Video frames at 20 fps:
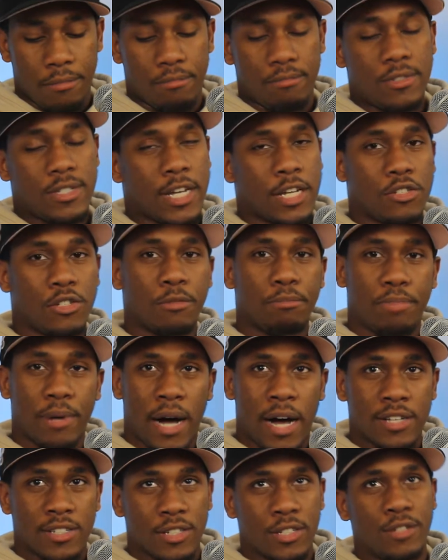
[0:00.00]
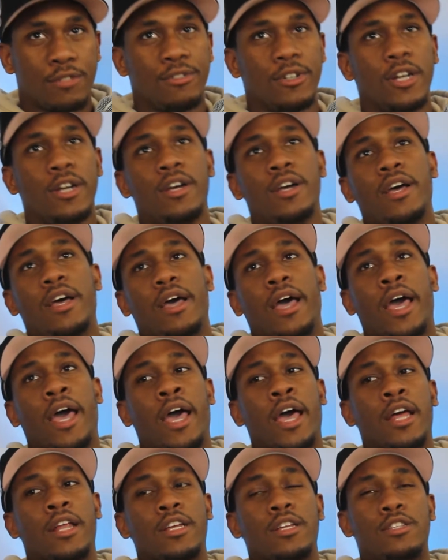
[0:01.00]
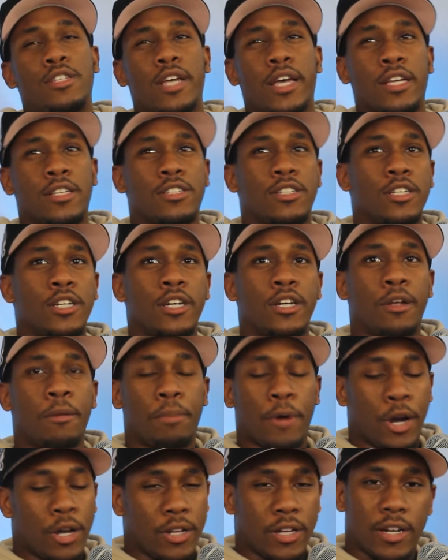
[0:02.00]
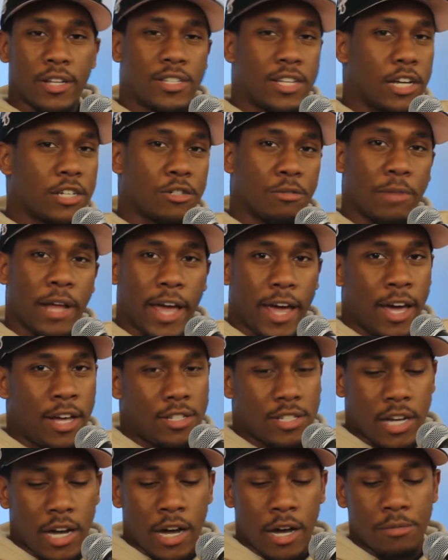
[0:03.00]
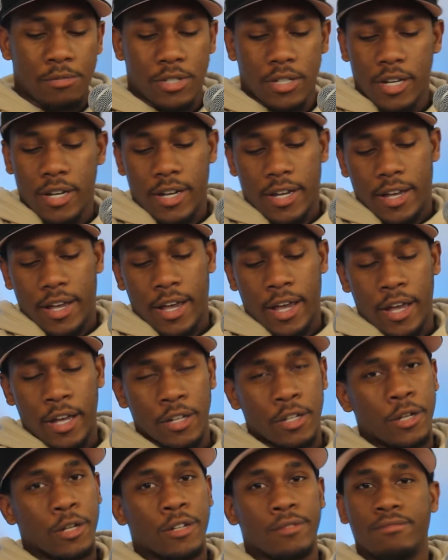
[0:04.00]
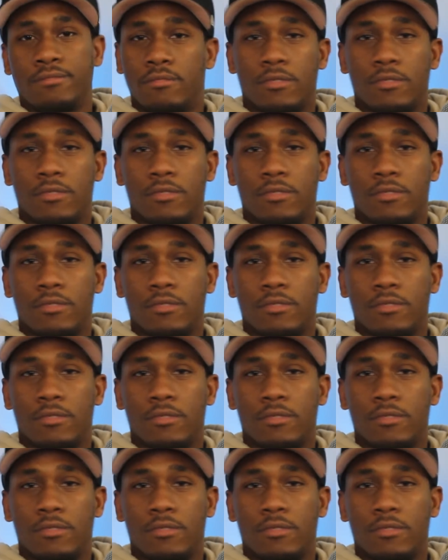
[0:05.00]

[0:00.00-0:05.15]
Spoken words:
testing positive, and he tested. Apparently, they tested him like 8 times, and the